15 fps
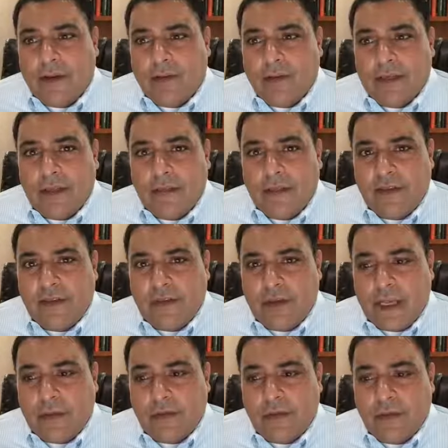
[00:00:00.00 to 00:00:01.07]
It really depends on how
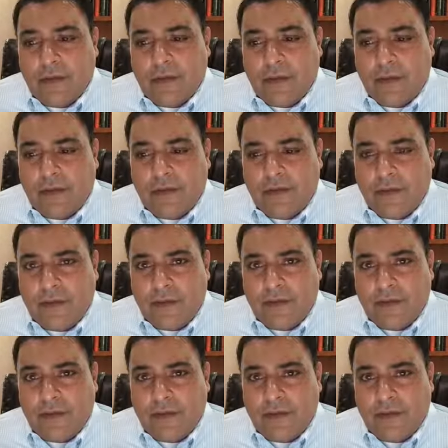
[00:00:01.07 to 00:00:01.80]
healthy your immune system